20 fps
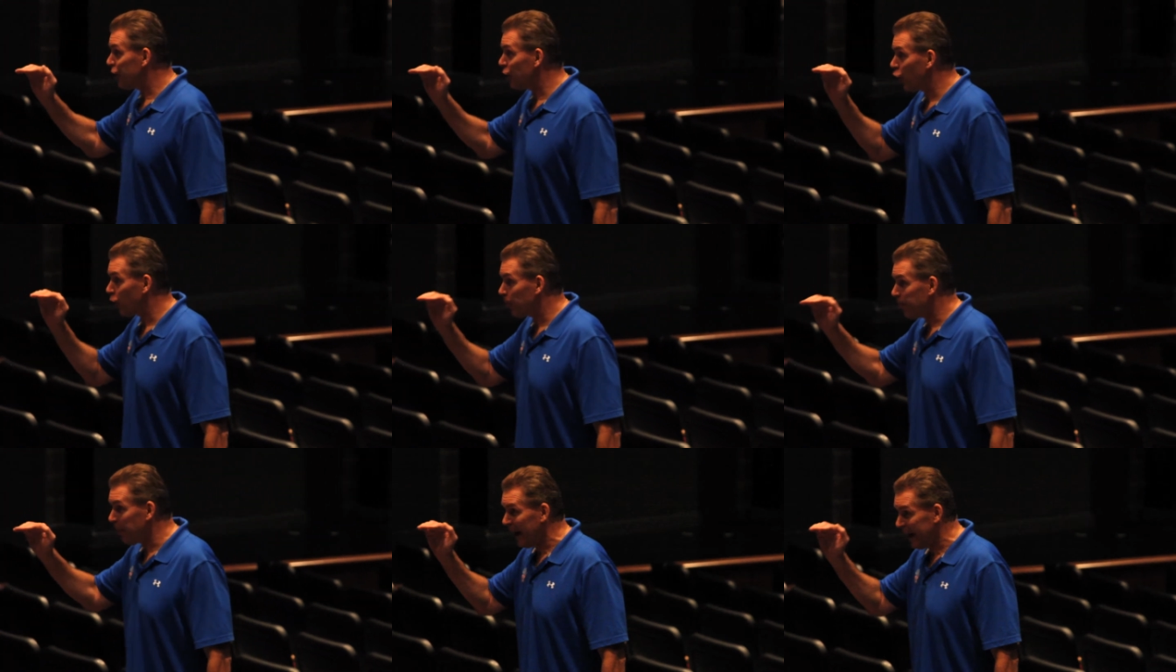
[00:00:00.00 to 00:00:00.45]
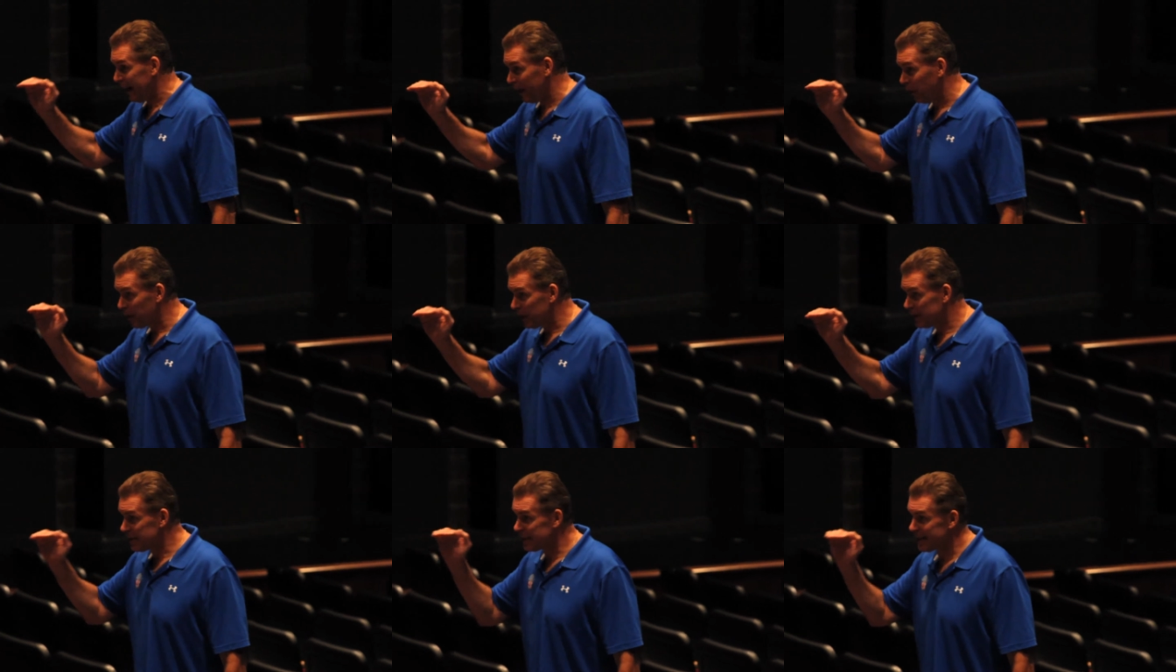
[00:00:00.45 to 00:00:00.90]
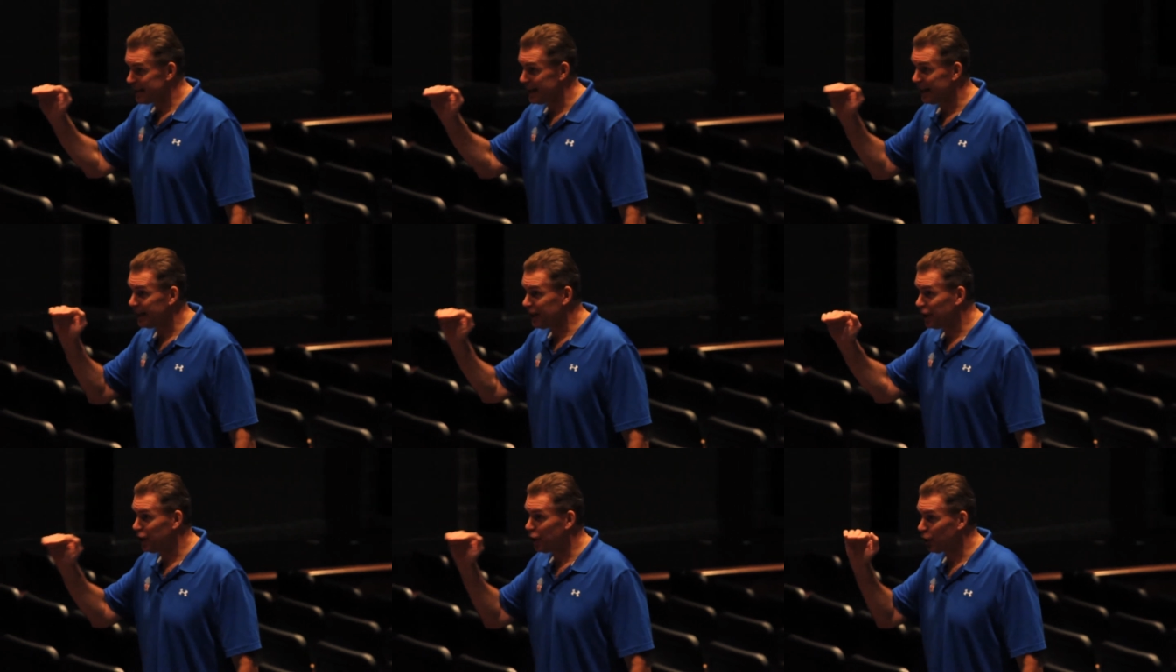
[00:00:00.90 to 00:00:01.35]
your parents
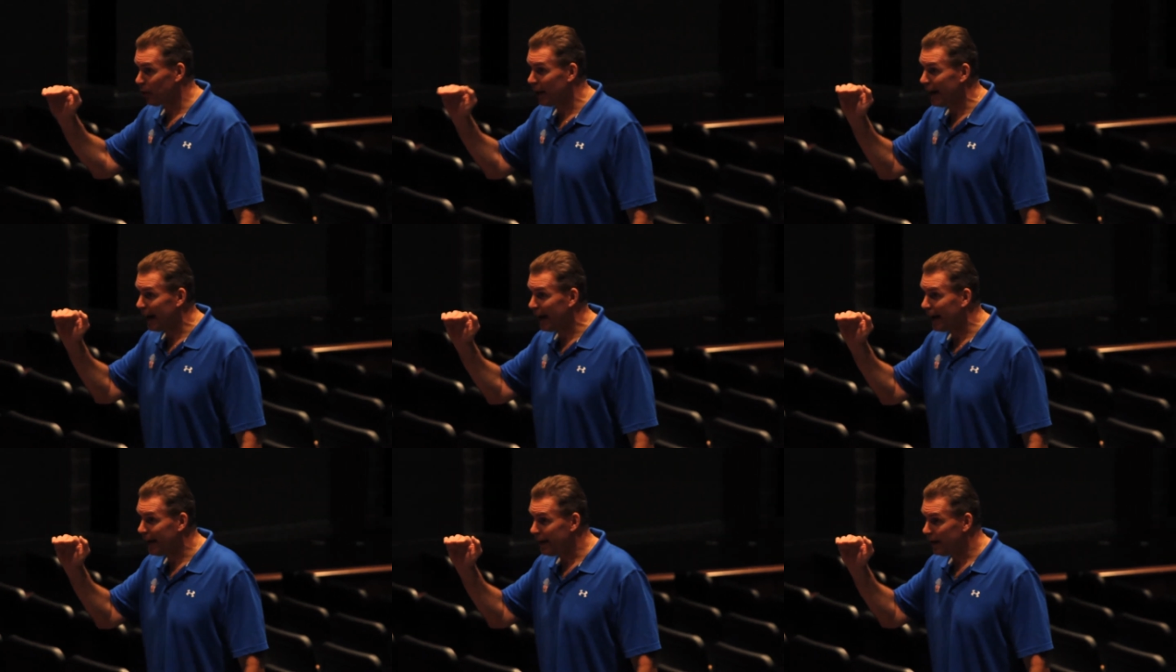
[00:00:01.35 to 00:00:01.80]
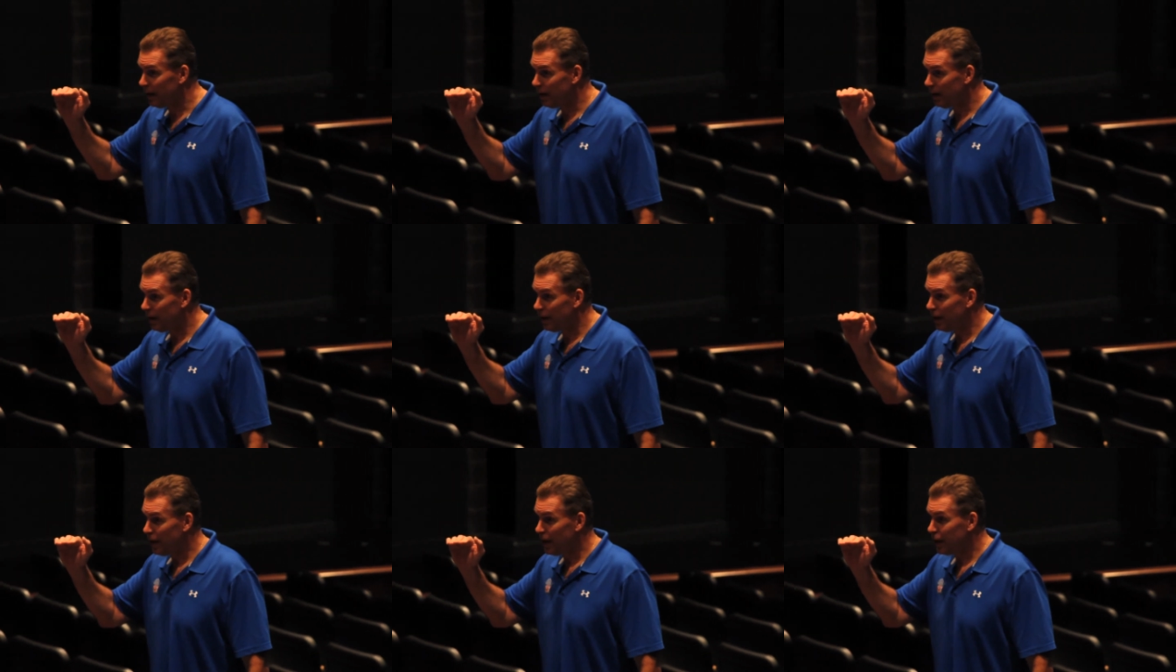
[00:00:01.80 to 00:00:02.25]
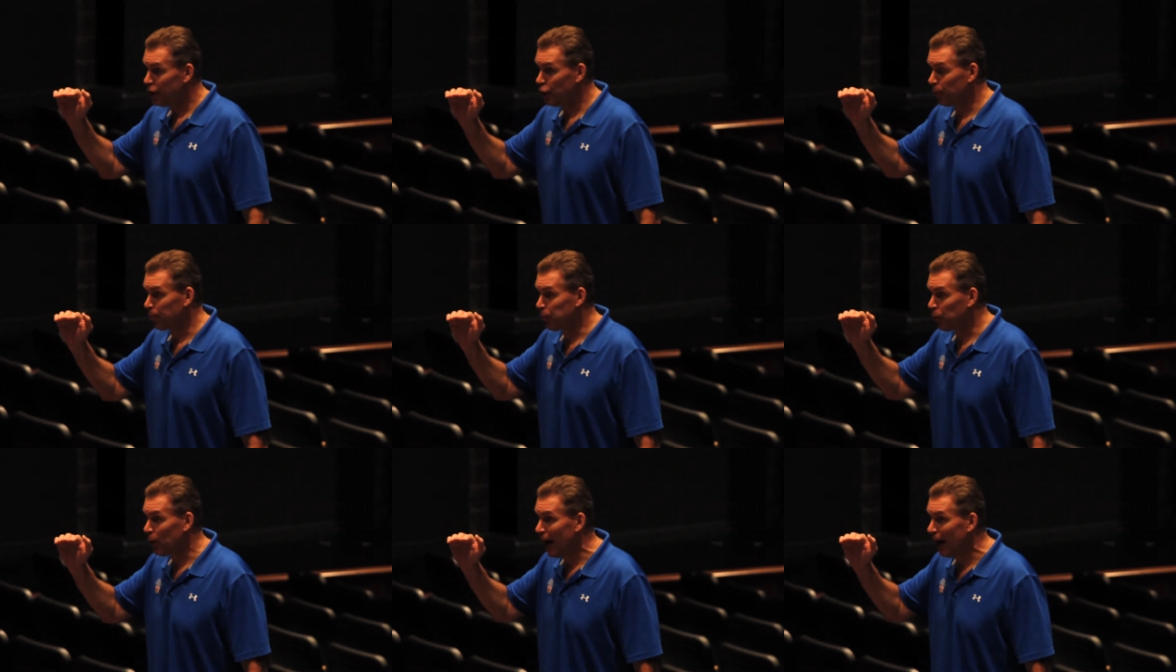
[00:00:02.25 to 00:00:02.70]
think you're at,
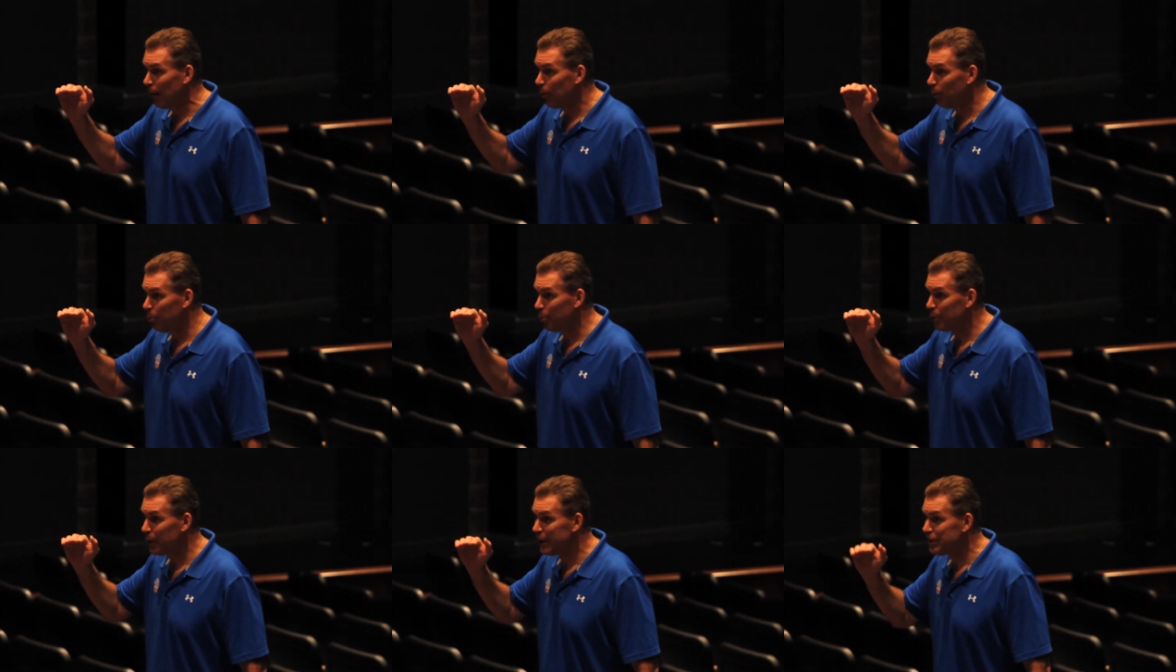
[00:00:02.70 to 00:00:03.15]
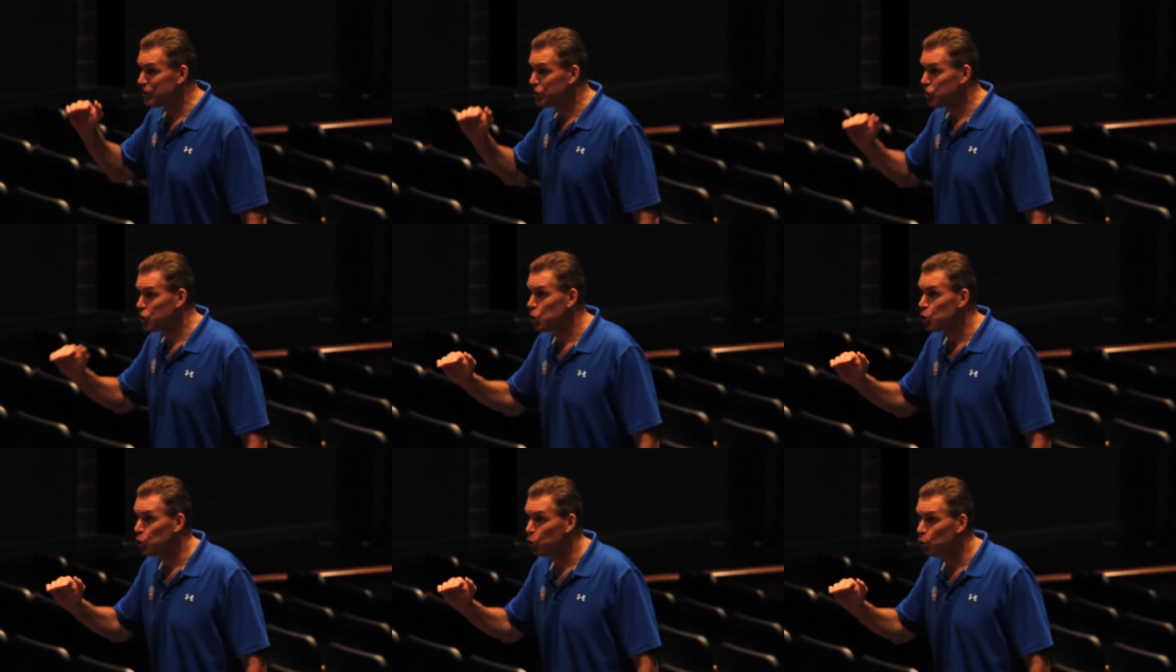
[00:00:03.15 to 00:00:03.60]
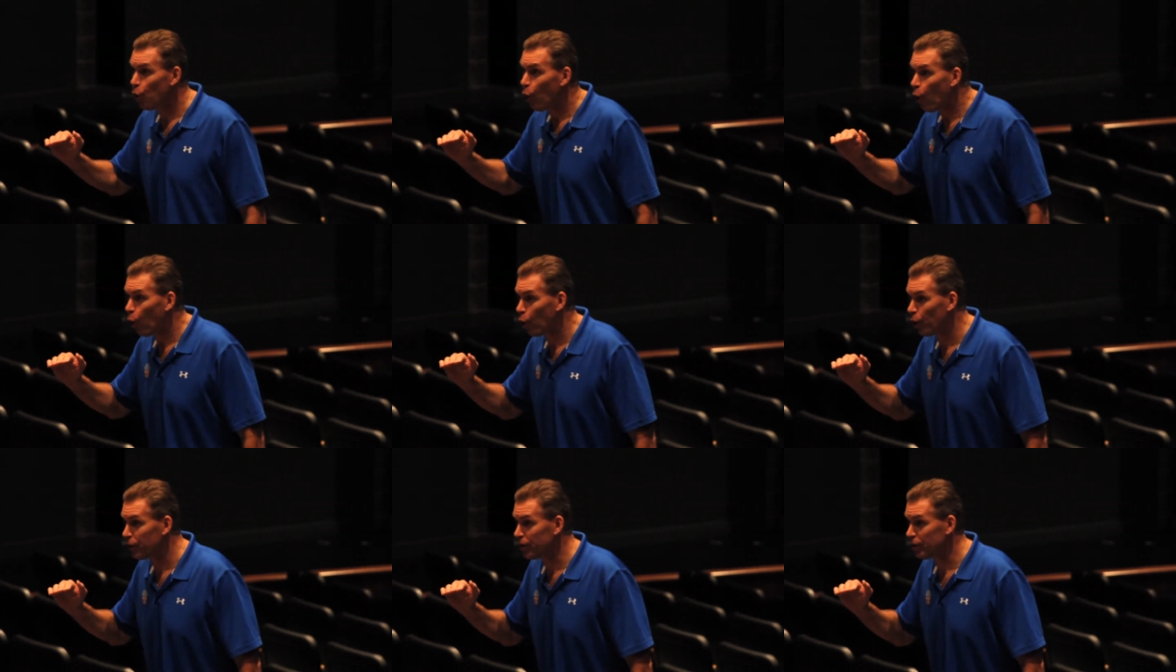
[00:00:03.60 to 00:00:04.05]
you're probably 2
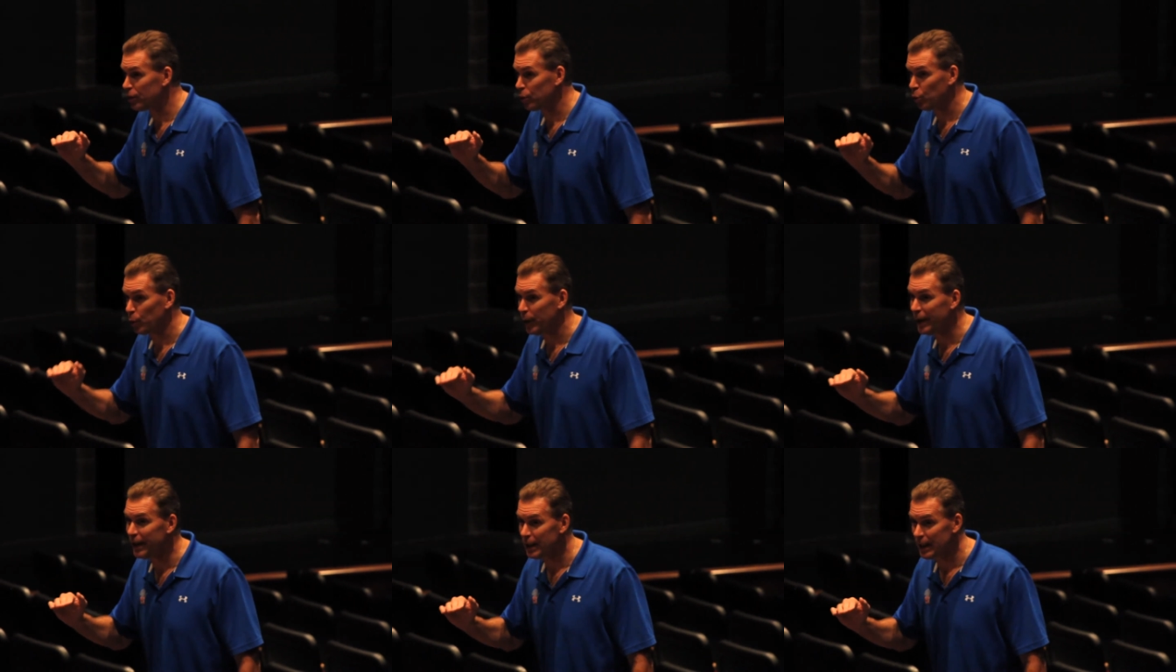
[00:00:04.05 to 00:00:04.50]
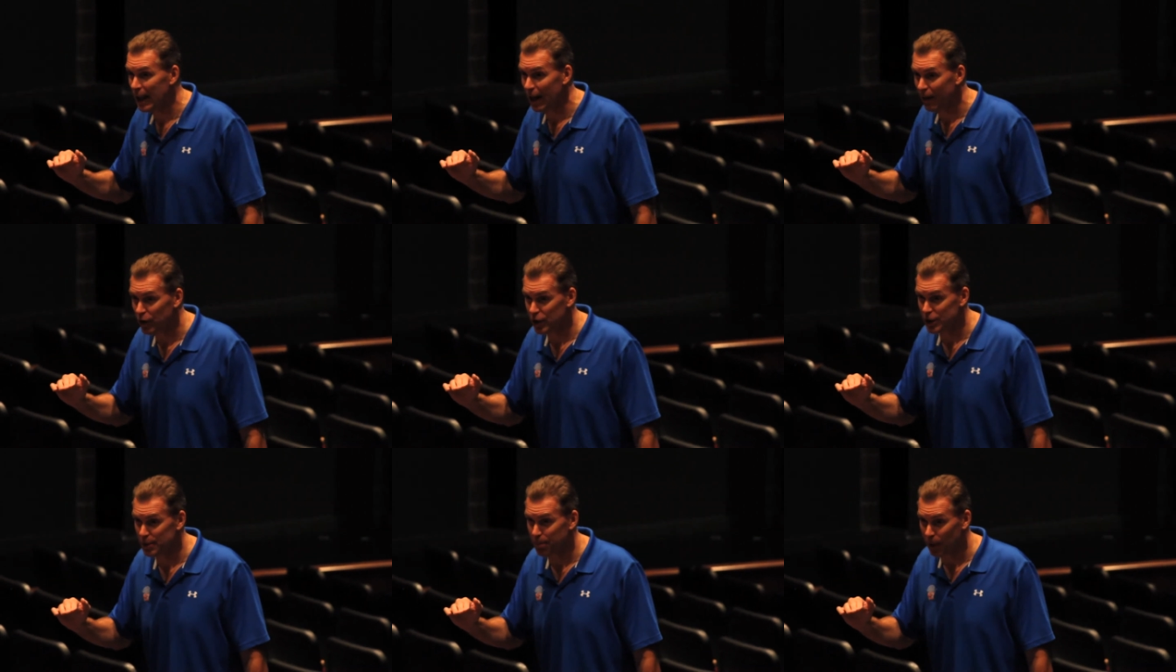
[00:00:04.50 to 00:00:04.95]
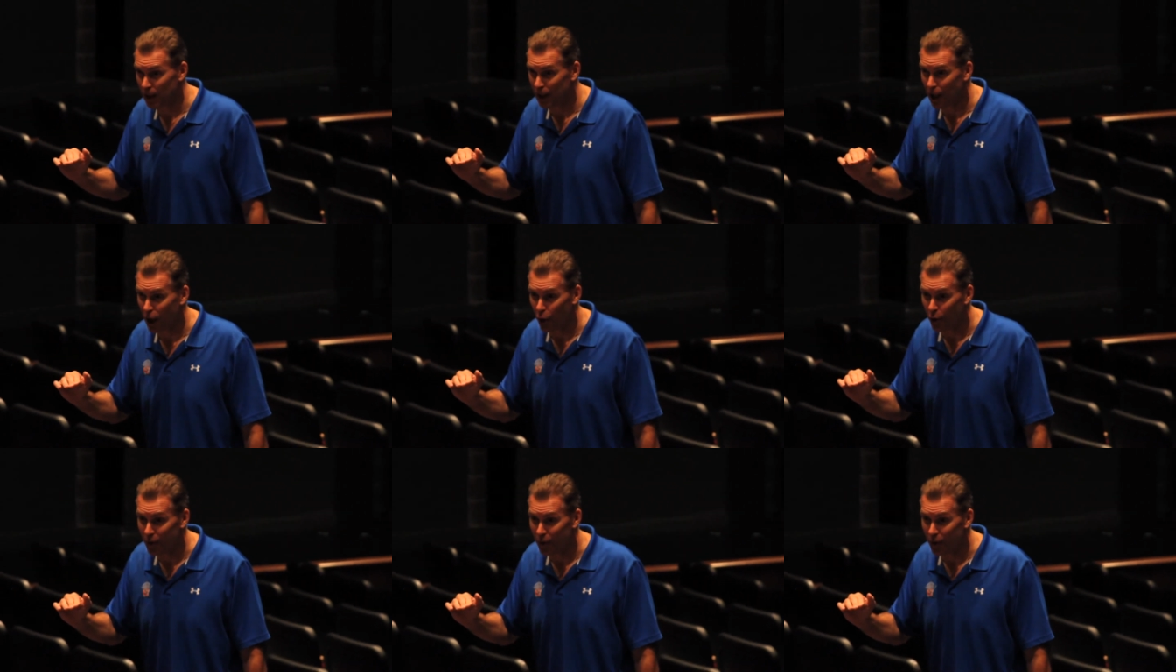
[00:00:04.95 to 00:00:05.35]
or 3 levels below